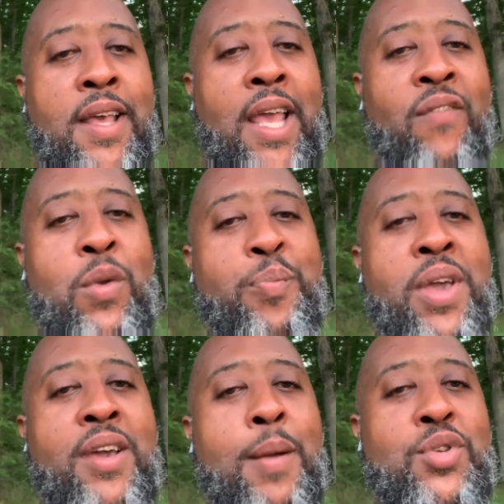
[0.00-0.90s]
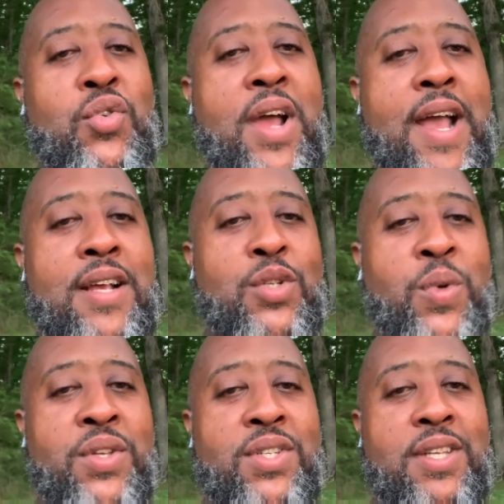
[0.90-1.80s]
If you pick up trash when
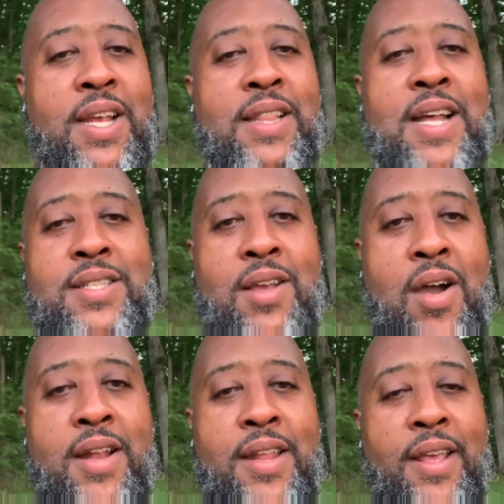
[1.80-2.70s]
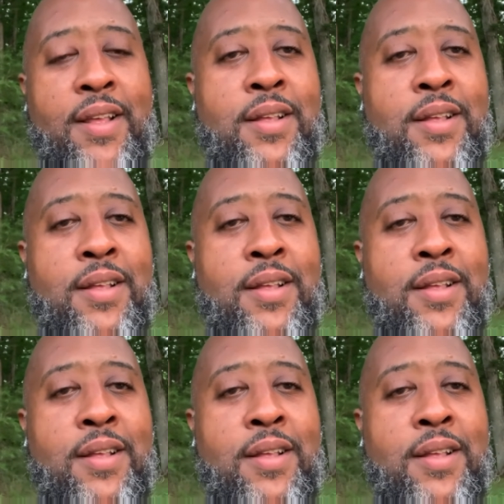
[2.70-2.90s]
you see it, that's gardening.